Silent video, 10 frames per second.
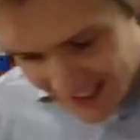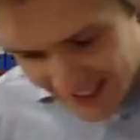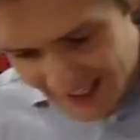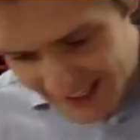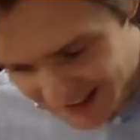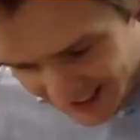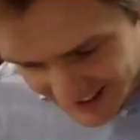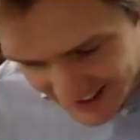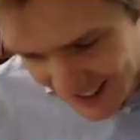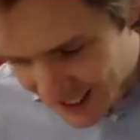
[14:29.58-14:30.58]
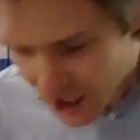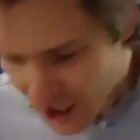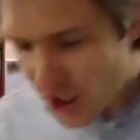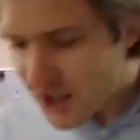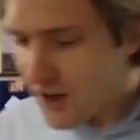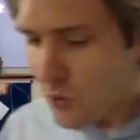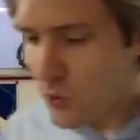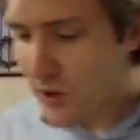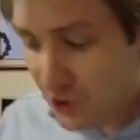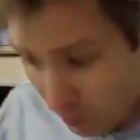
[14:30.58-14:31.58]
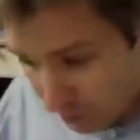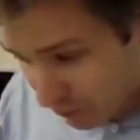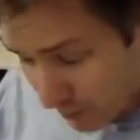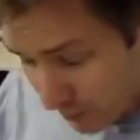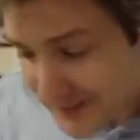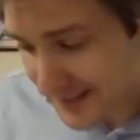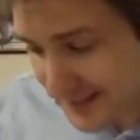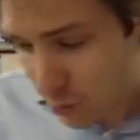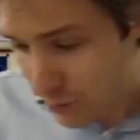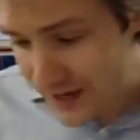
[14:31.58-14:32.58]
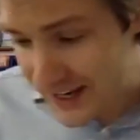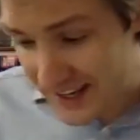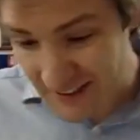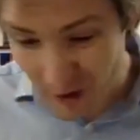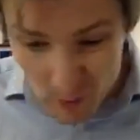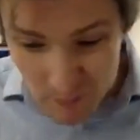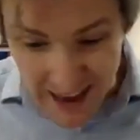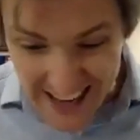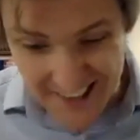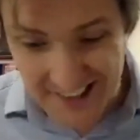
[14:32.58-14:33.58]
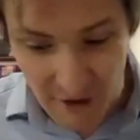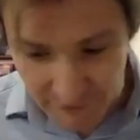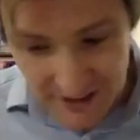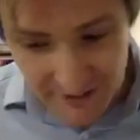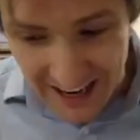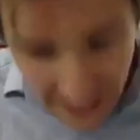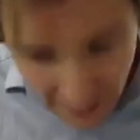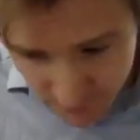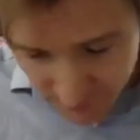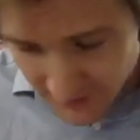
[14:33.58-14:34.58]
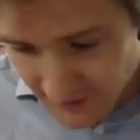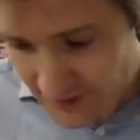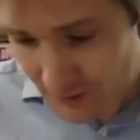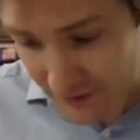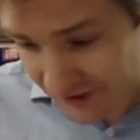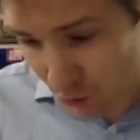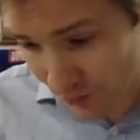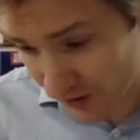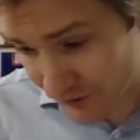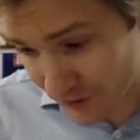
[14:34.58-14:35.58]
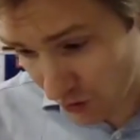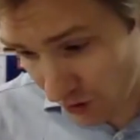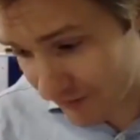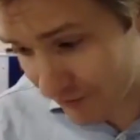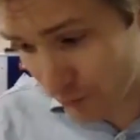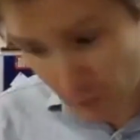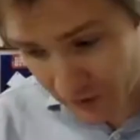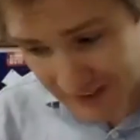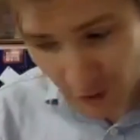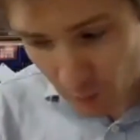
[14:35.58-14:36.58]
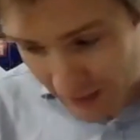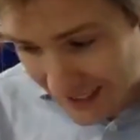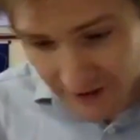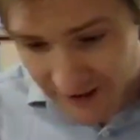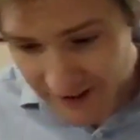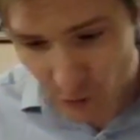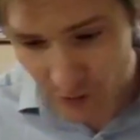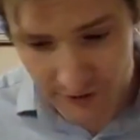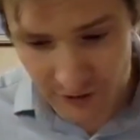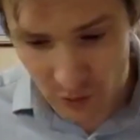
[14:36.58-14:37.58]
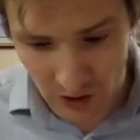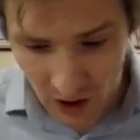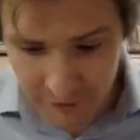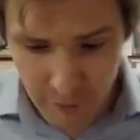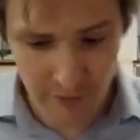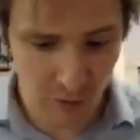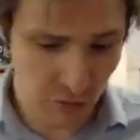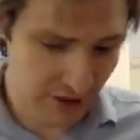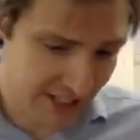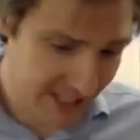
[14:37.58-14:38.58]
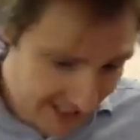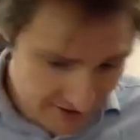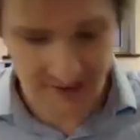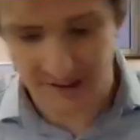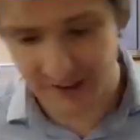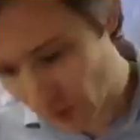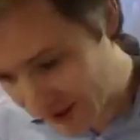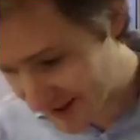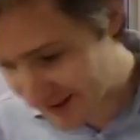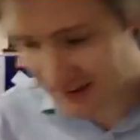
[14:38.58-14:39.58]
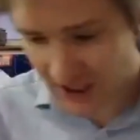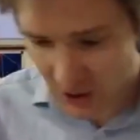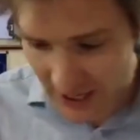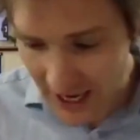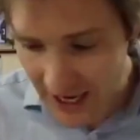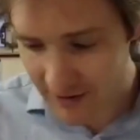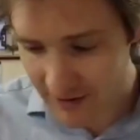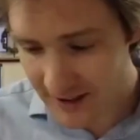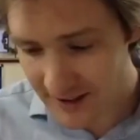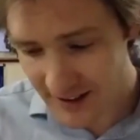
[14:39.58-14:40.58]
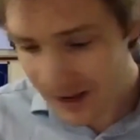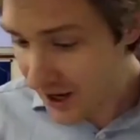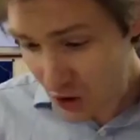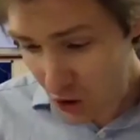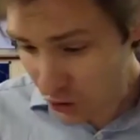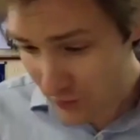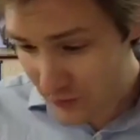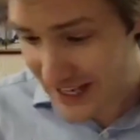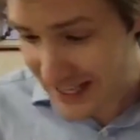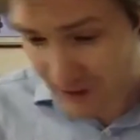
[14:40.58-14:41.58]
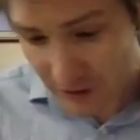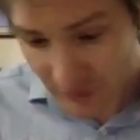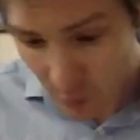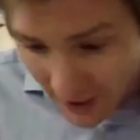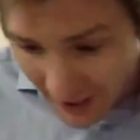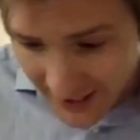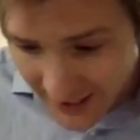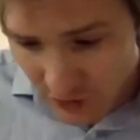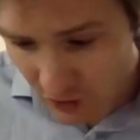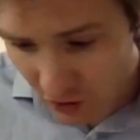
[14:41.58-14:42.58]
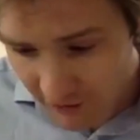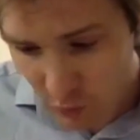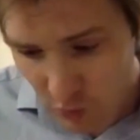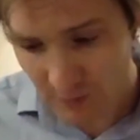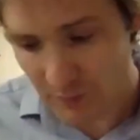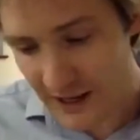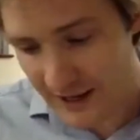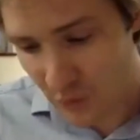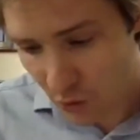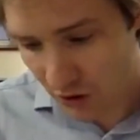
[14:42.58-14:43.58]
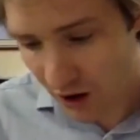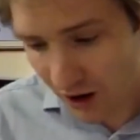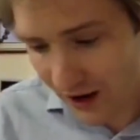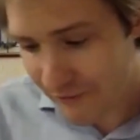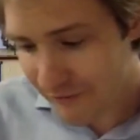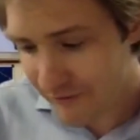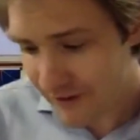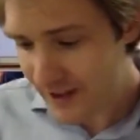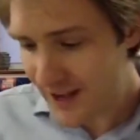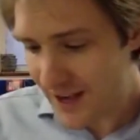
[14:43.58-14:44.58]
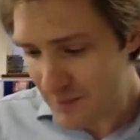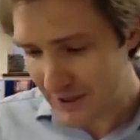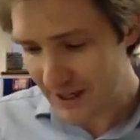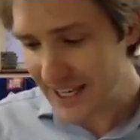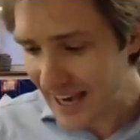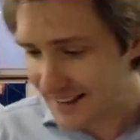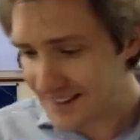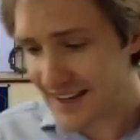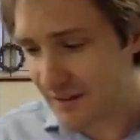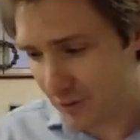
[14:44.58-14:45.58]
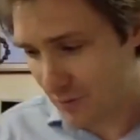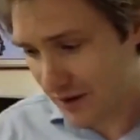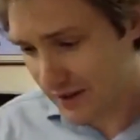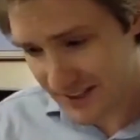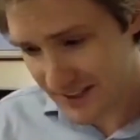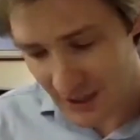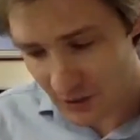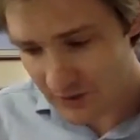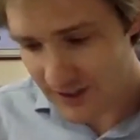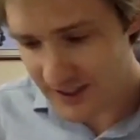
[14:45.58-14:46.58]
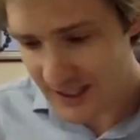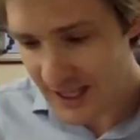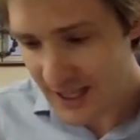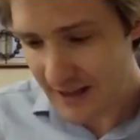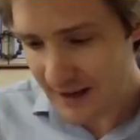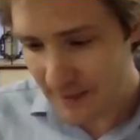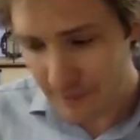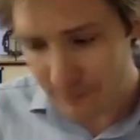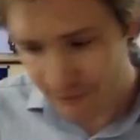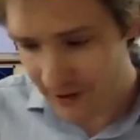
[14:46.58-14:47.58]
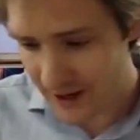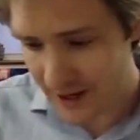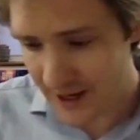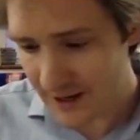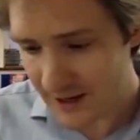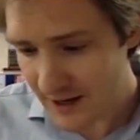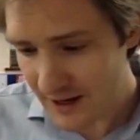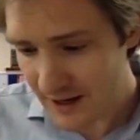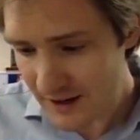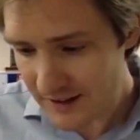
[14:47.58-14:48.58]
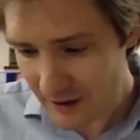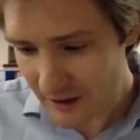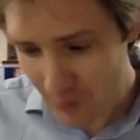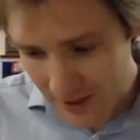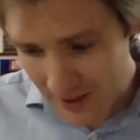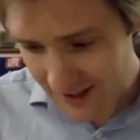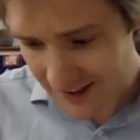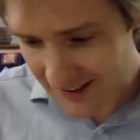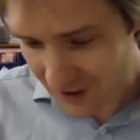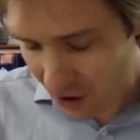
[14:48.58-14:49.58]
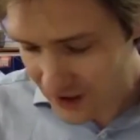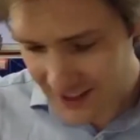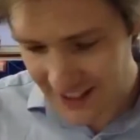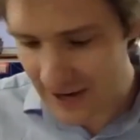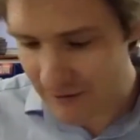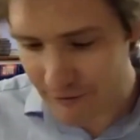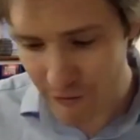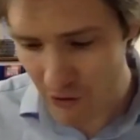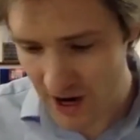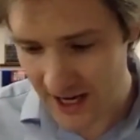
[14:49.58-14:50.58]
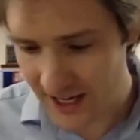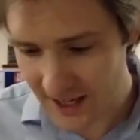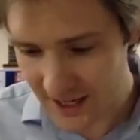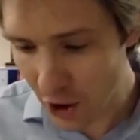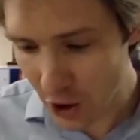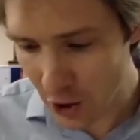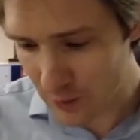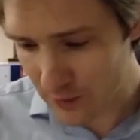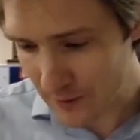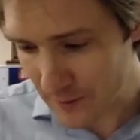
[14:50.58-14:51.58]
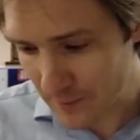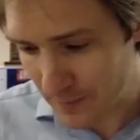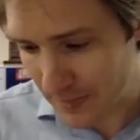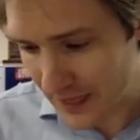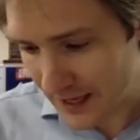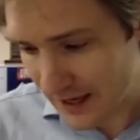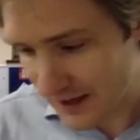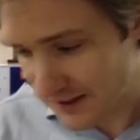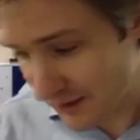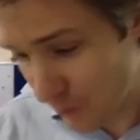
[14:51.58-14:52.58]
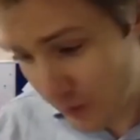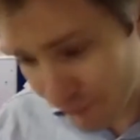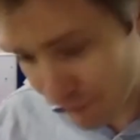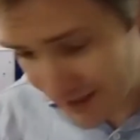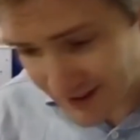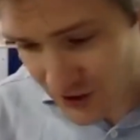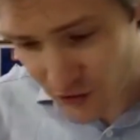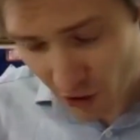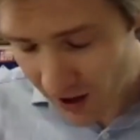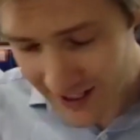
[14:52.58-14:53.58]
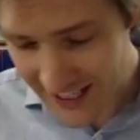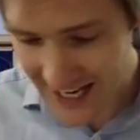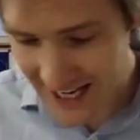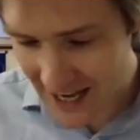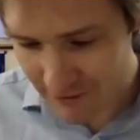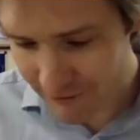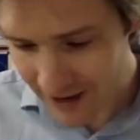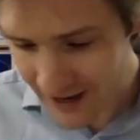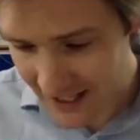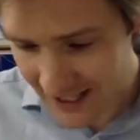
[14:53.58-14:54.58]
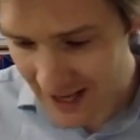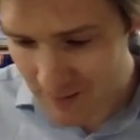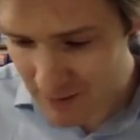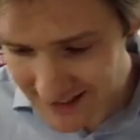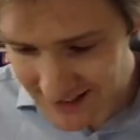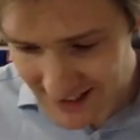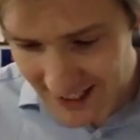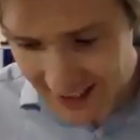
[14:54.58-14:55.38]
He said, we're not promised it will be as if our bad stuff never happened. So the story of your life will still be the story of your life with all the kinks and twists that you gave it. God won't take those away, or your life wouldn't be your life. But he can take from us the guilt and the fear, so that we can start again free in hope. so that we're freed to try again and fail again better.